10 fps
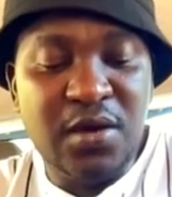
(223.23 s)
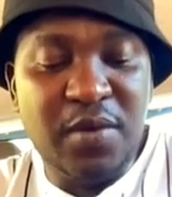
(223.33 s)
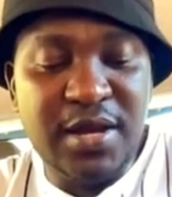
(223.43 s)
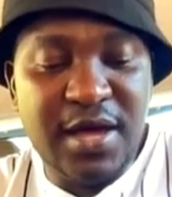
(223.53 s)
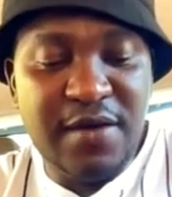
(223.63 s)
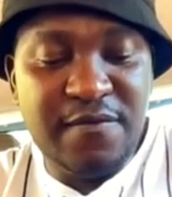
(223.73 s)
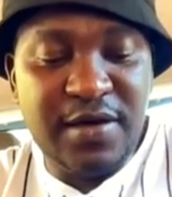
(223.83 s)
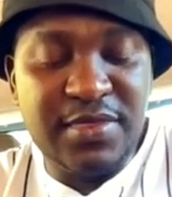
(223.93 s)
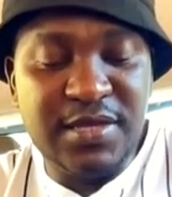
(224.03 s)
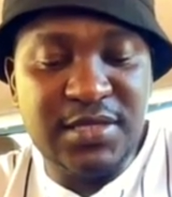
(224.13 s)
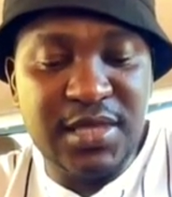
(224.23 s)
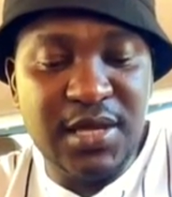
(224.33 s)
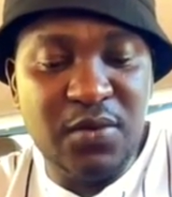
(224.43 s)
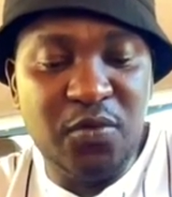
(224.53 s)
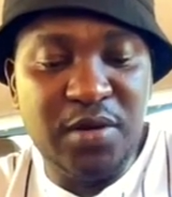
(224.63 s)
Whenever this
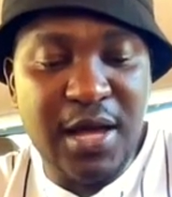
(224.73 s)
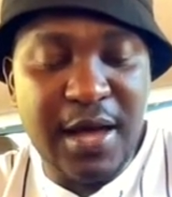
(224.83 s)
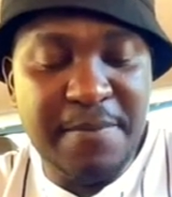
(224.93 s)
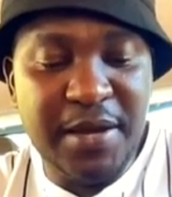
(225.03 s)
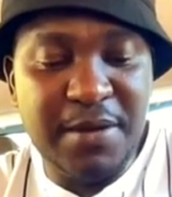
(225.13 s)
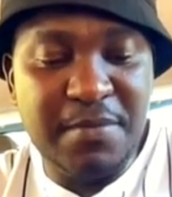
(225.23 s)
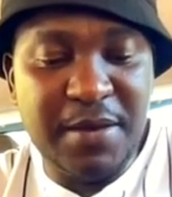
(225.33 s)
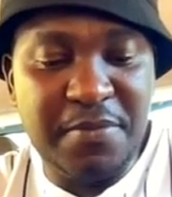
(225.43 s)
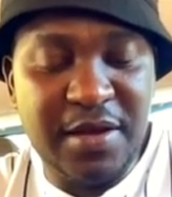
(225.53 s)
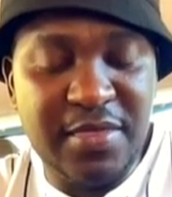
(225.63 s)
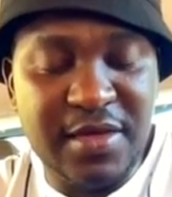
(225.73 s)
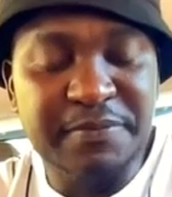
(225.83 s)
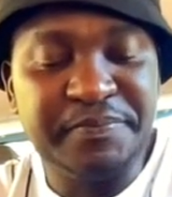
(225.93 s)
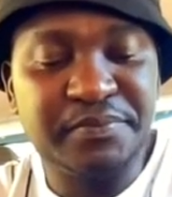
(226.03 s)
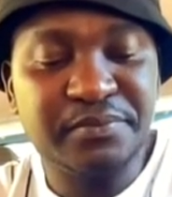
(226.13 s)
thing would happen, my brother,
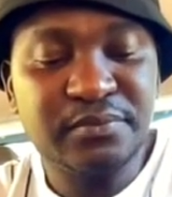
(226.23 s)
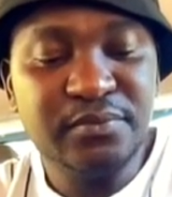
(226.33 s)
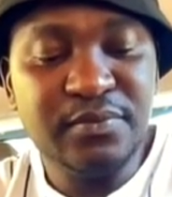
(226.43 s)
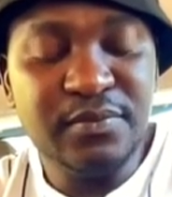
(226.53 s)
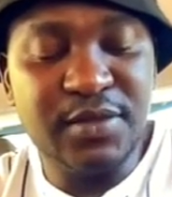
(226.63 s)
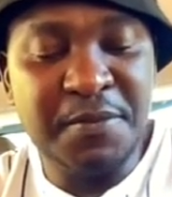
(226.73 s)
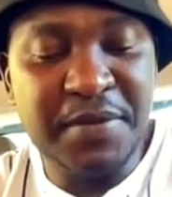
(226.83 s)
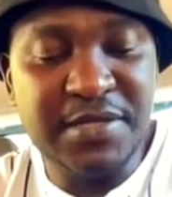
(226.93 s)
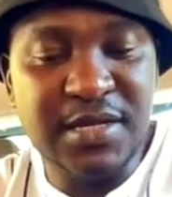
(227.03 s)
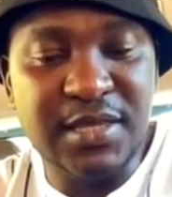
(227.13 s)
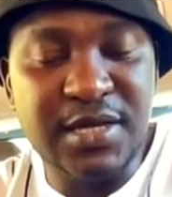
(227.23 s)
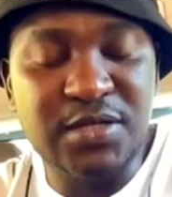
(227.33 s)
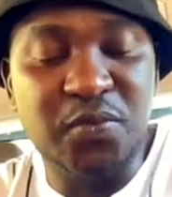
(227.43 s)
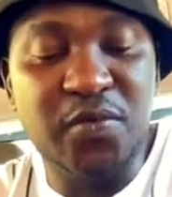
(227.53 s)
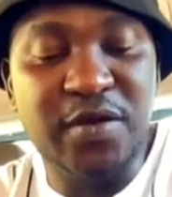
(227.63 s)
the person
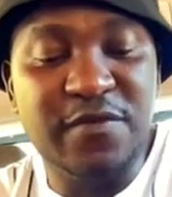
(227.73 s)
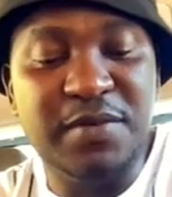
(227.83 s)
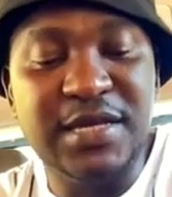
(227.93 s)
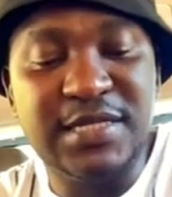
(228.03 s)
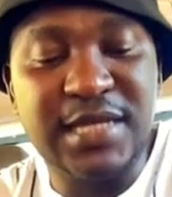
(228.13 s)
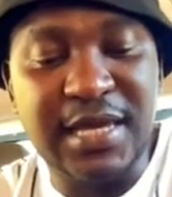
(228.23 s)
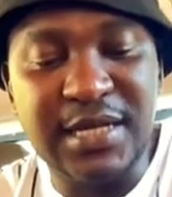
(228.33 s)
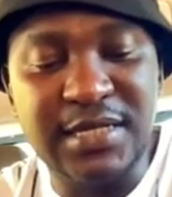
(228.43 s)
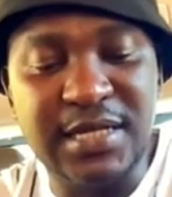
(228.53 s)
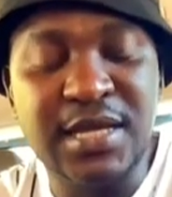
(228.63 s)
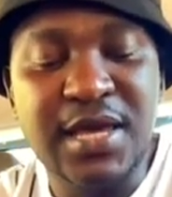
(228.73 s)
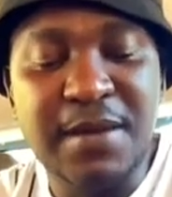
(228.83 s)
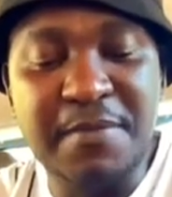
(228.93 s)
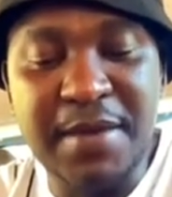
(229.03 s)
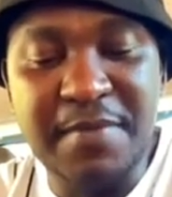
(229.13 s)
that would have been targeted
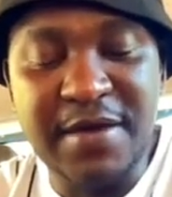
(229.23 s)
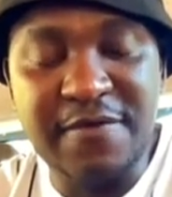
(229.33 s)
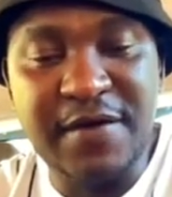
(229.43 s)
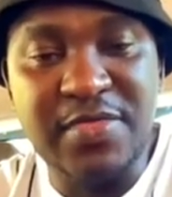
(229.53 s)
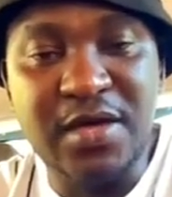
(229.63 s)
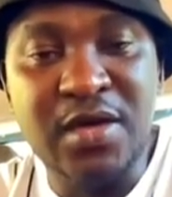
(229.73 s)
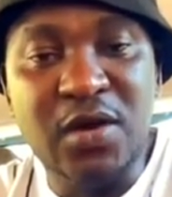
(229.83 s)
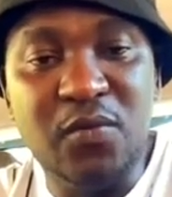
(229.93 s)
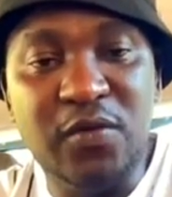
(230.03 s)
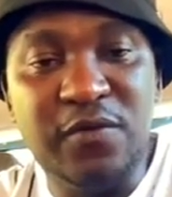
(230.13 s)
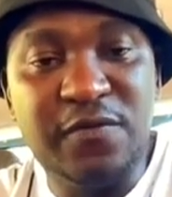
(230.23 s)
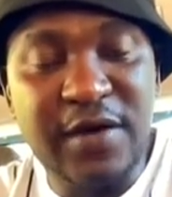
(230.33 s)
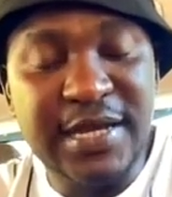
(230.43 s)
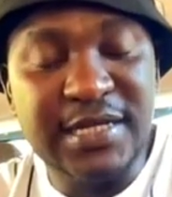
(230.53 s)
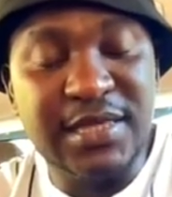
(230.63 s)
by my father will
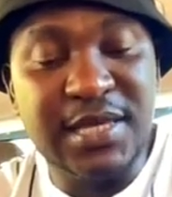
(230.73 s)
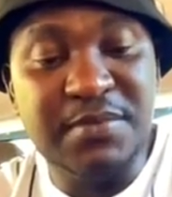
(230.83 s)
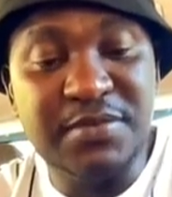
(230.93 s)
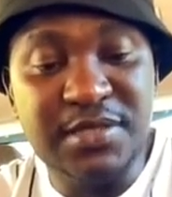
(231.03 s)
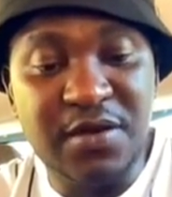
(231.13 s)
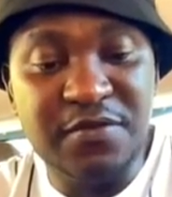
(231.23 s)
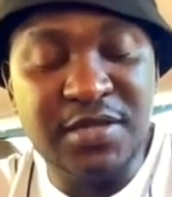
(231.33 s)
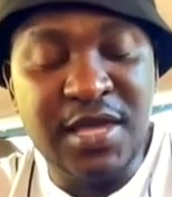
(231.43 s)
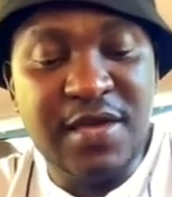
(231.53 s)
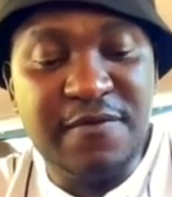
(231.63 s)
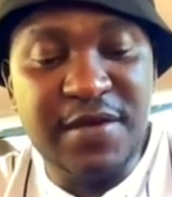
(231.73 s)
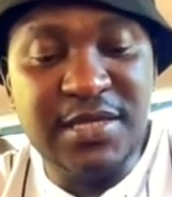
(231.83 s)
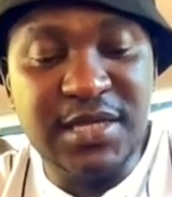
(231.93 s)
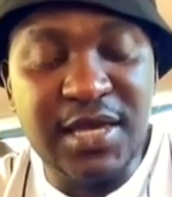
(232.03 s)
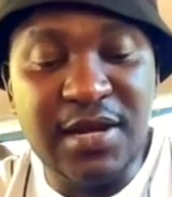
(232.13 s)
find themselves
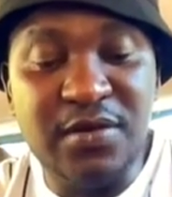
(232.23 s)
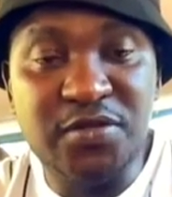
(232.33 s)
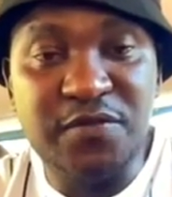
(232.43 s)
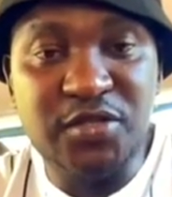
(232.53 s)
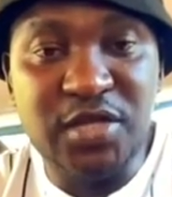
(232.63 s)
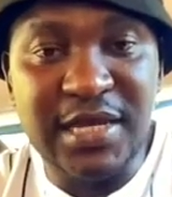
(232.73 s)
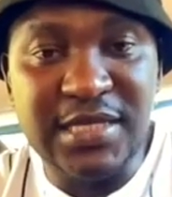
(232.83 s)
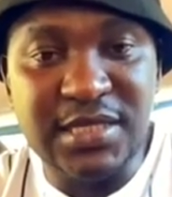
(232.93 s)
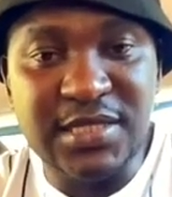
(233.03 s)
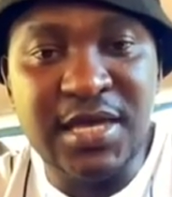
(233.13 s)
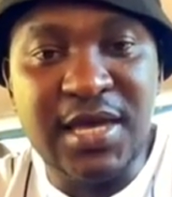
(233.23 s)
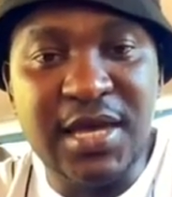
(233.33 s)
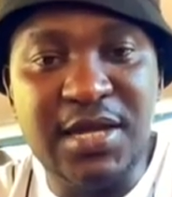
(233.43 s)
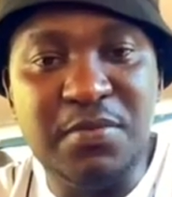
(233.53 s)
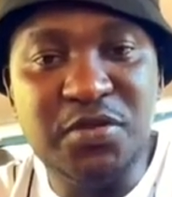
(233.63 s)
facing a lot of challenges,
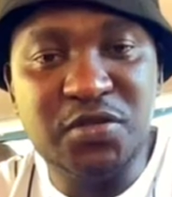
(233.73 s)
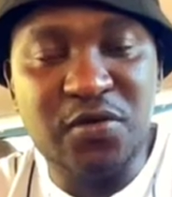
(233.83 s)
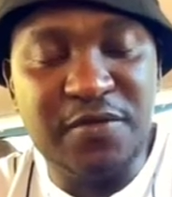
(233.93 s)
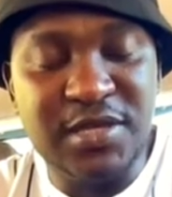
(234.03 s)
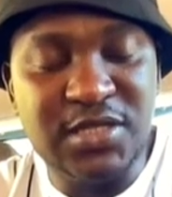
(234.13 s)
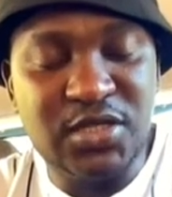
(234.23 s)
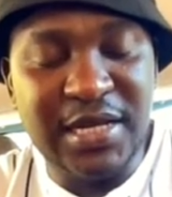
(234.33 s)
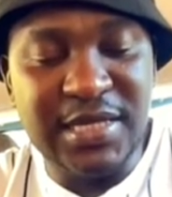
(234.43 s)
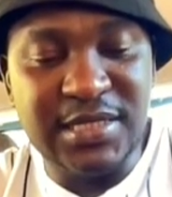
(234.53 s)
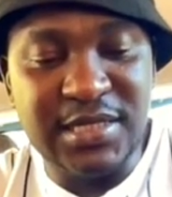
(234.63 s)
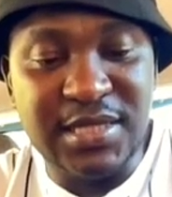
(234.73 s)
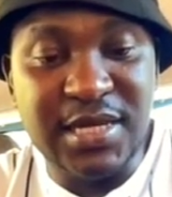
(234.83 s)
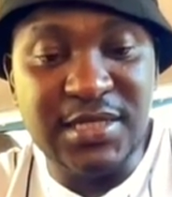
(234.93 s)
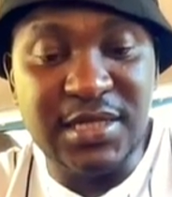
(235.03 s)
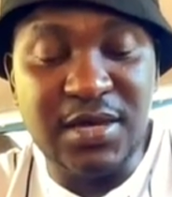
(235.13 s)
and most of these challenges
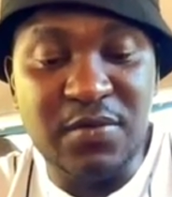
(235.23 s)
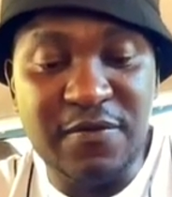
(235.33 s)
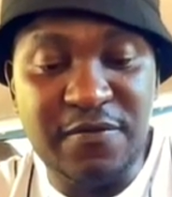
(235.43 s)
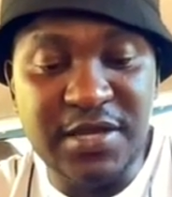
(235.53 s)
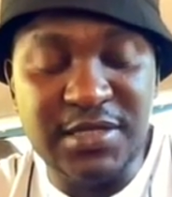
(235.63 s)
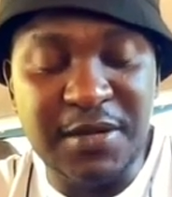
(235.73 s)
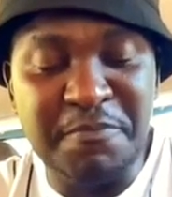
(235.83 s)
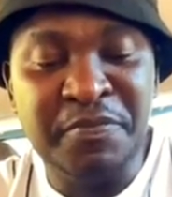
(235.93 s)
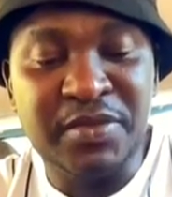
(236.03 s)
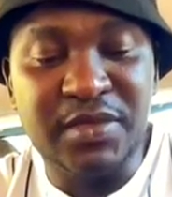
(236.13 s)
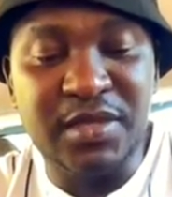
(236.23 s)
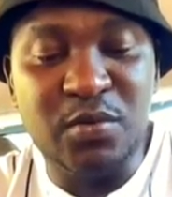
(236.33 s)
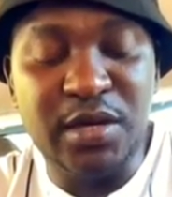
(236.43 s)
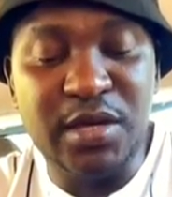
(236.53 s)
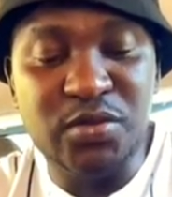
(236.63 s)
that they were facing, they
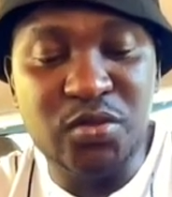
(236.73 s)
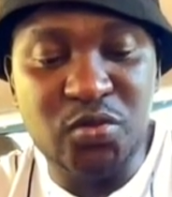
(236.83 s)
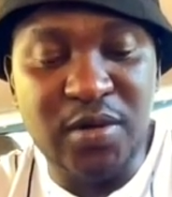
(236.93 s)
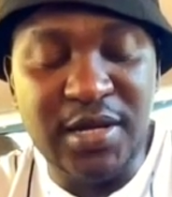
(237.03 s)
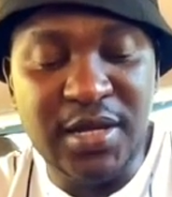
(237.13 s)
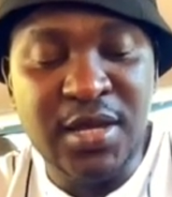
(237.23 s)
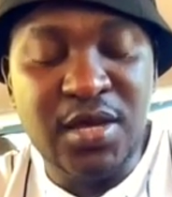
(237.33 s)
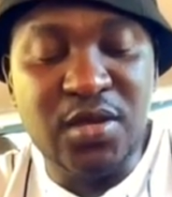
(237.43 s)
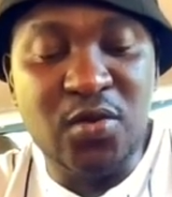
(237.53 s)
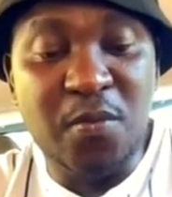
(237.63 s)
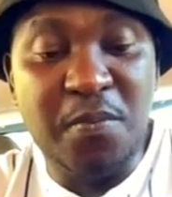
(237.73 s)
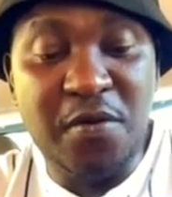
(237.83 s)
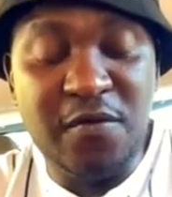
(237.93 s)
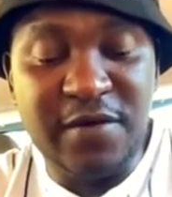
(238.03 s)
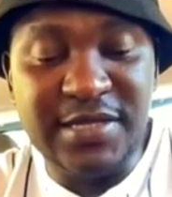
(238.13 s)
were usually your
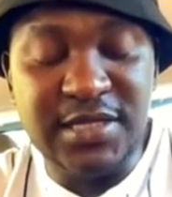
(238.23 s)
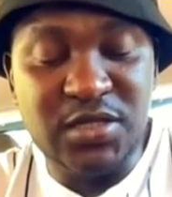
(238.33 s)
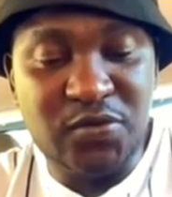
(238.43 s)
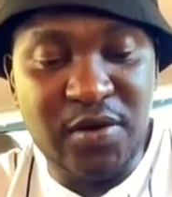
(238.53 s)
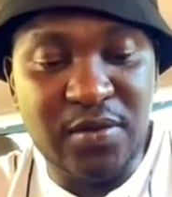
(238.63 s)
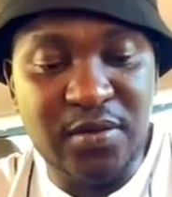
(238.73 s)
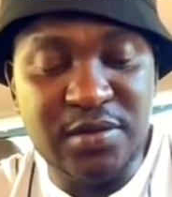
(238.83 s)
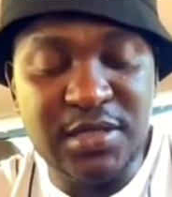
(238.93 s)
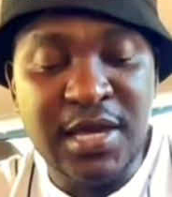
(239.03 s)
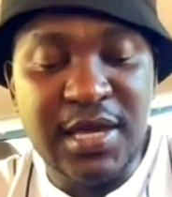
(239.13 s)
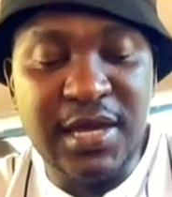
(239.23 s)
poverty struggles.